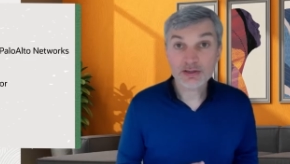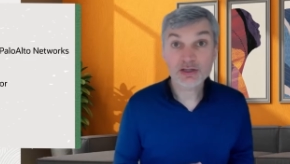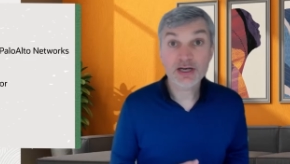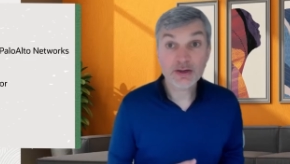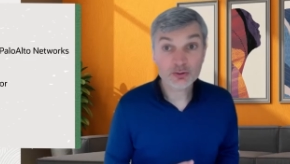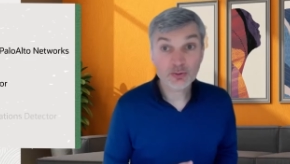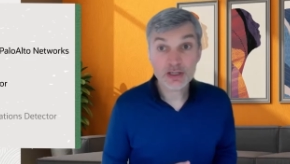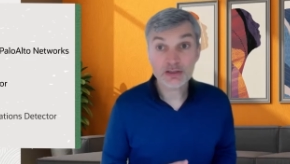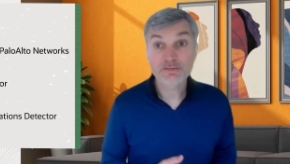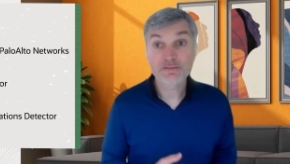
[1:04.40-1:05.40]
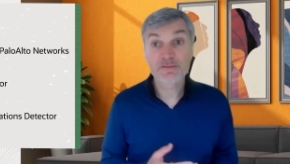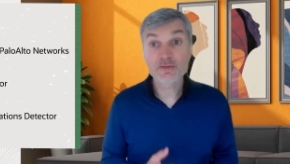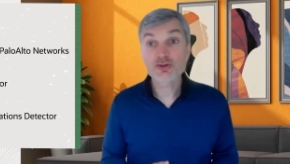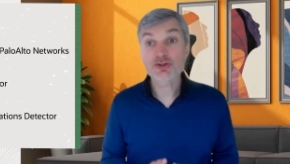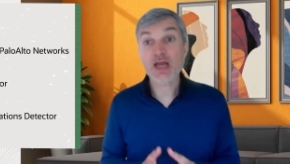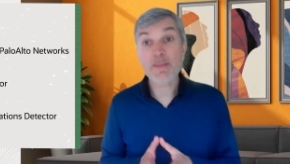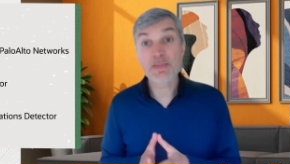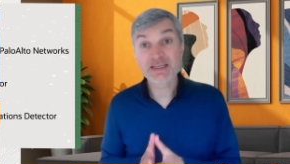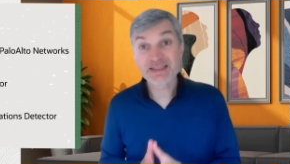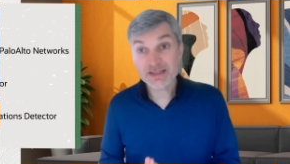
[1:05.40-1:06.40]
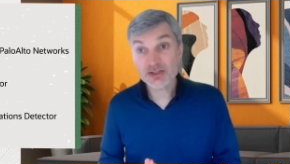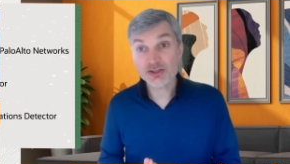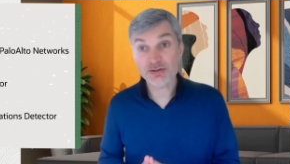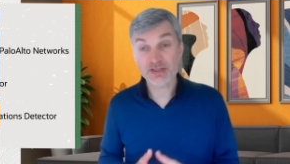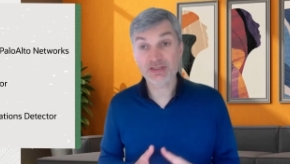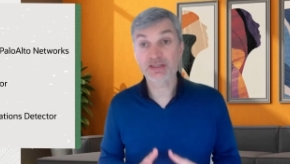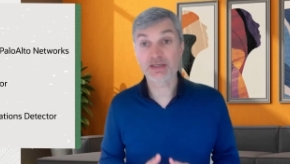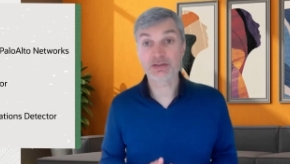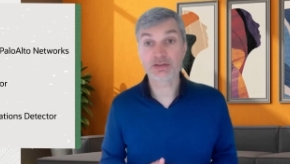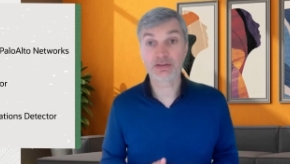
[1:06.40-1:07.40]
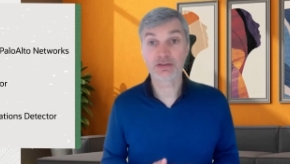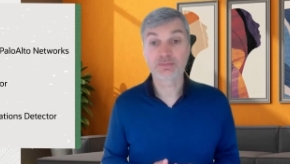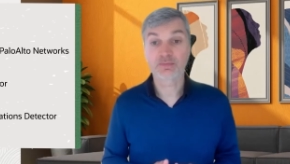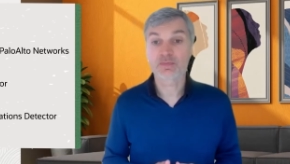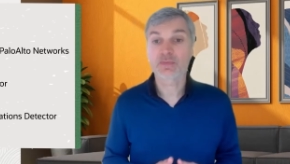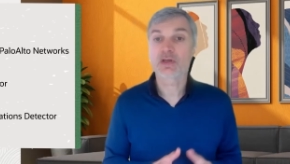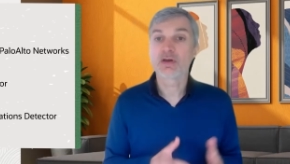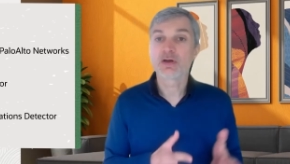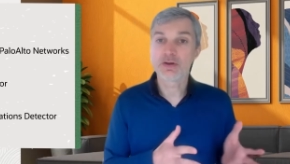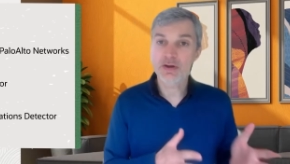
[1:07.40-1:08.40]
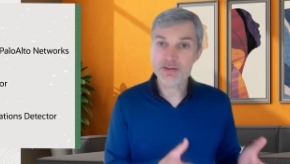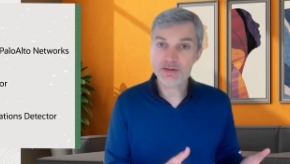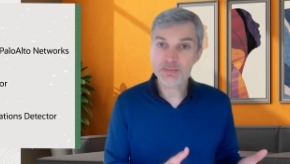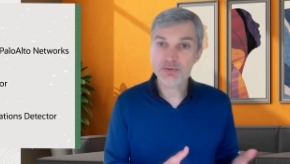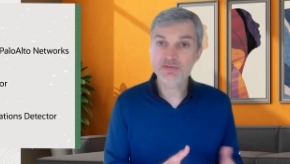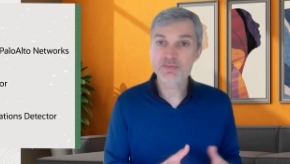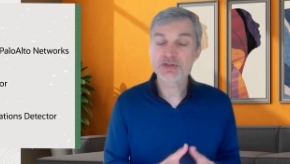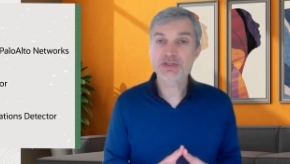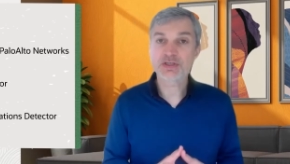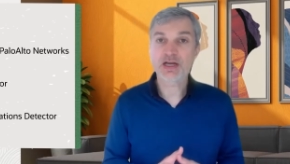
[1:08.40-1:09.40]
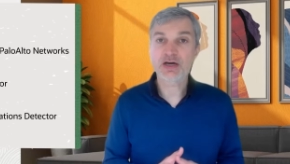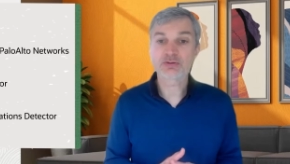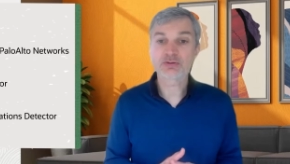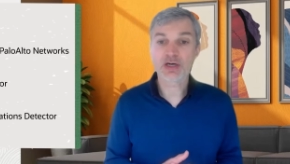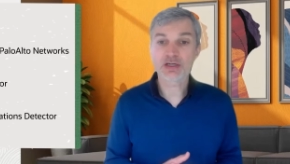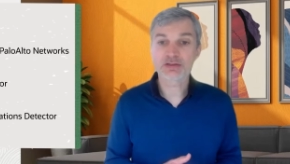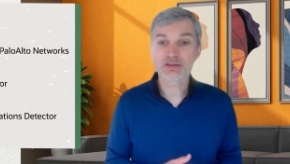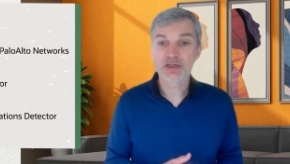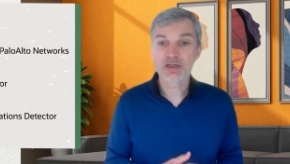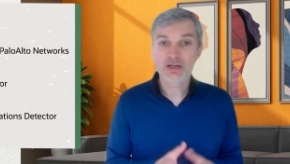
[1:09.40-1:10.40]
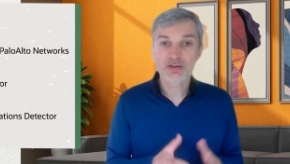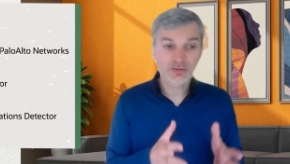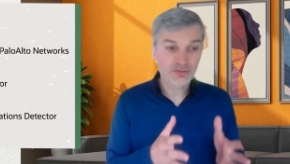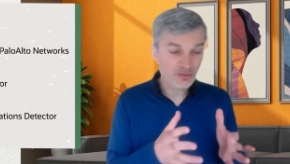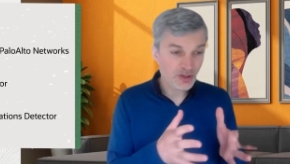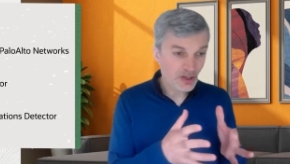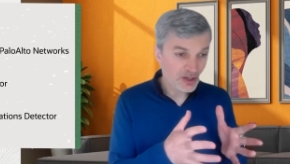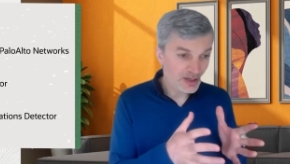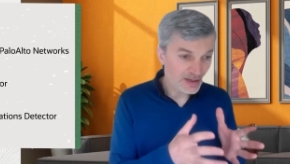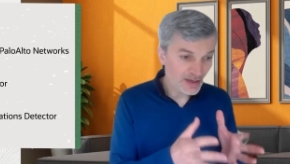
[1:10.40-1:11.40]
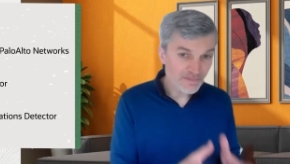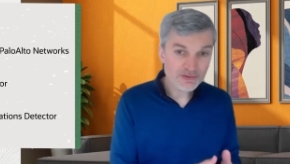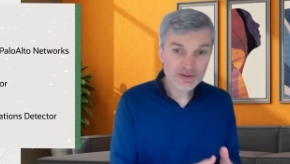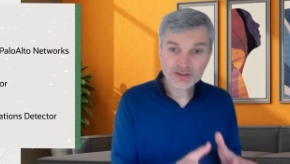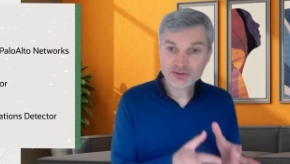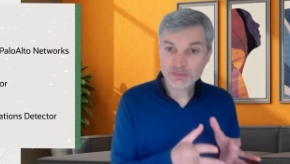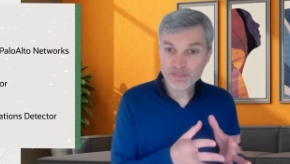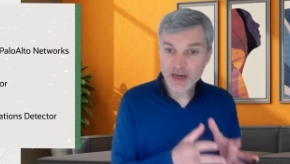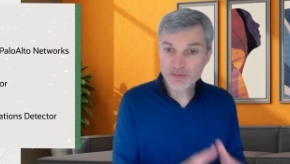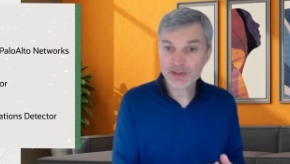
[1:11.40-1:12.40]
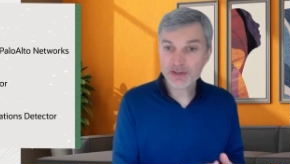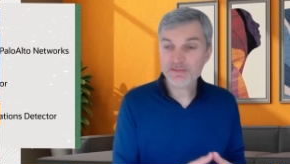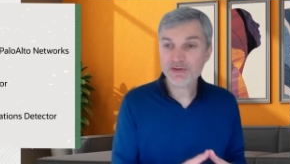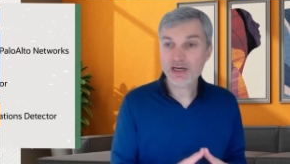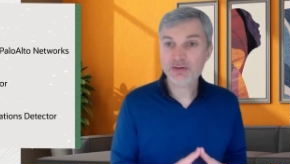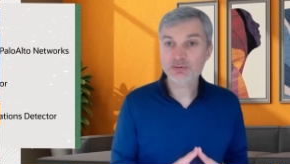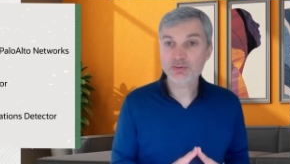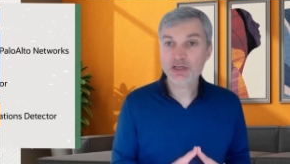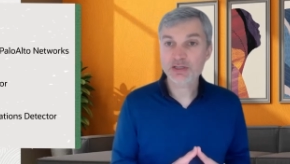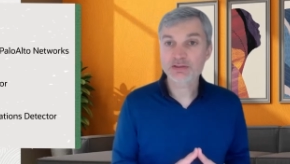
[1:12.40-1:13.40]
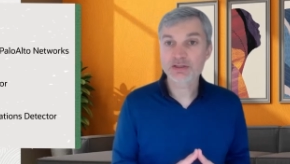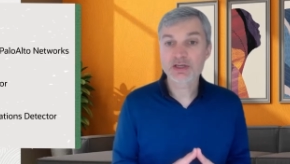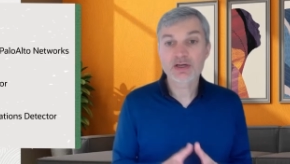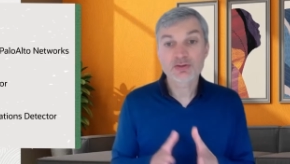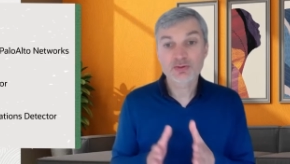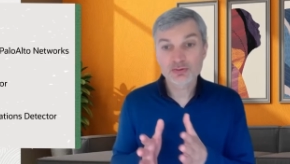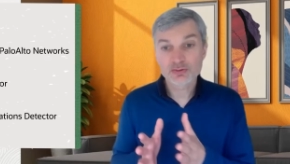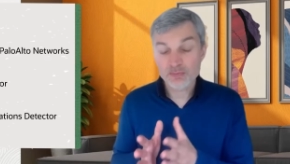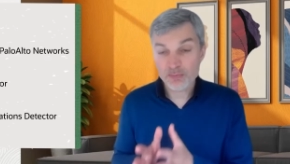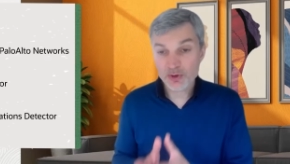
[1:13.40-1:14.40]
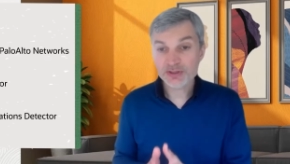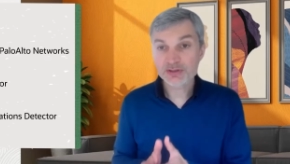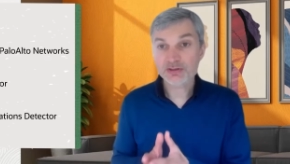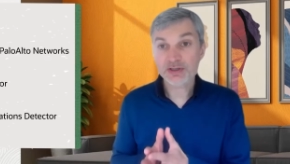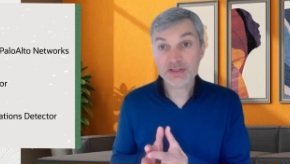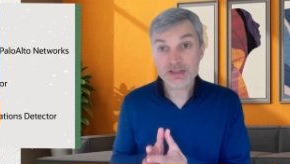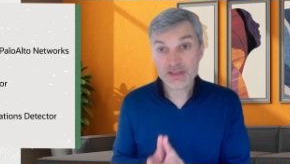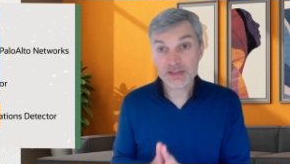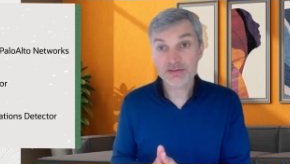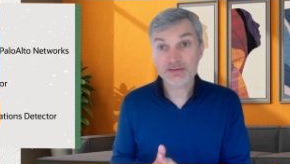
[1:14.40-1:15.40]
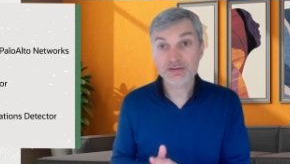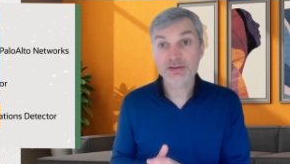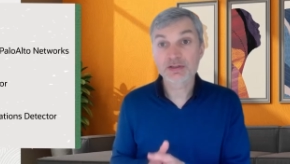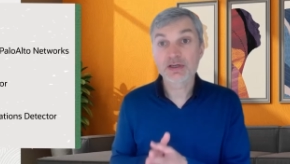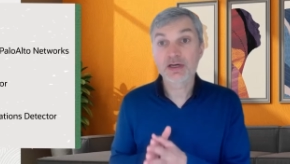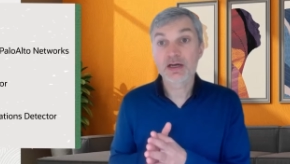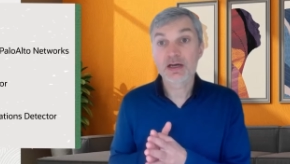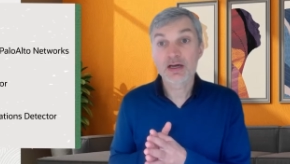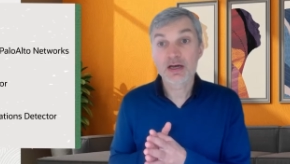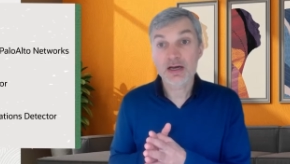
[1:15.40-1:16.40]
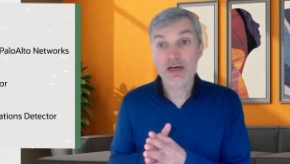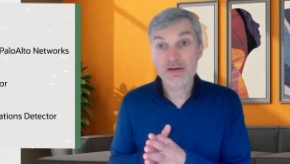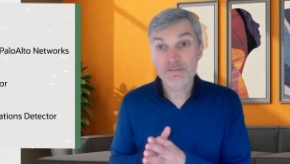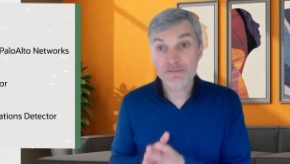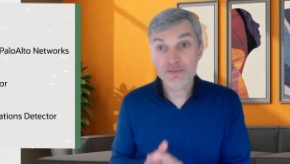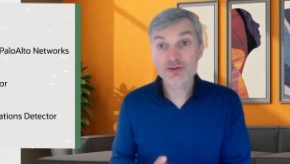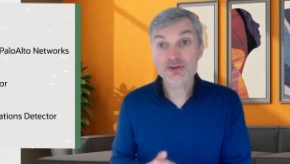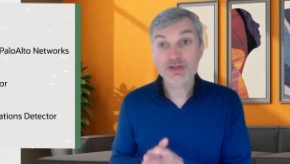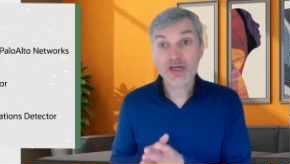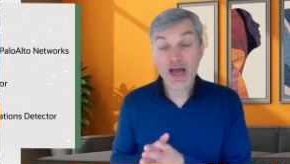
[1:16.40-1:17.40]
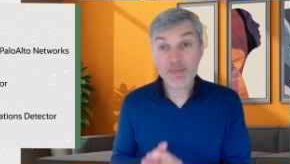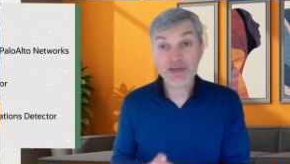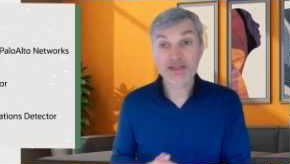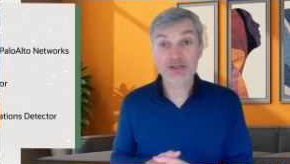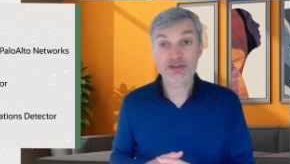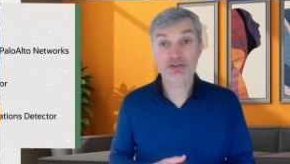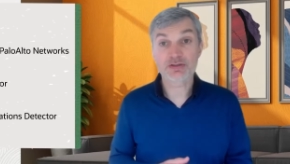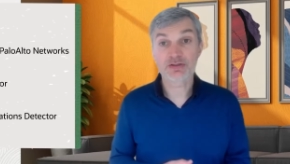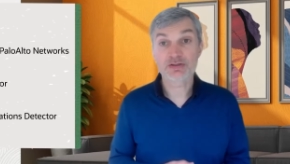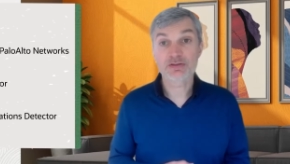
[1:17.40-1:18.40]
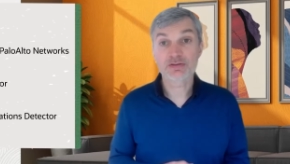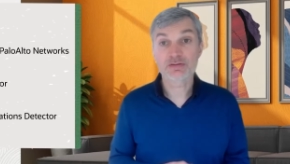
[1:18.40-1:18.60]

Cloud Guard Fusion Applications Detector, another improvement in Cloud Guard to leverage the power of Cloud Guard to monitor and secure Fusion applications.